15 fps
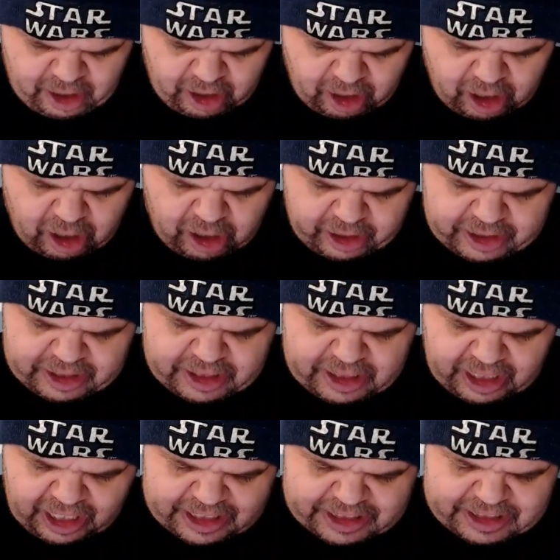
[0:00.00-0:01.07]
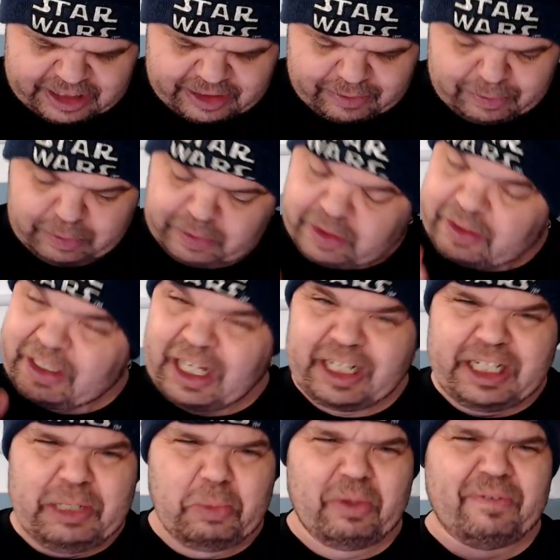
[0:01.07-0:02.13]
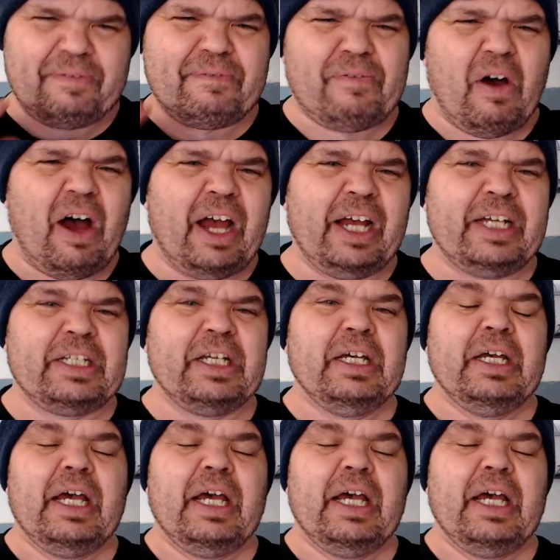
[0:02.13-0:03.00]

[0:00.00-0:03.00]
That he would find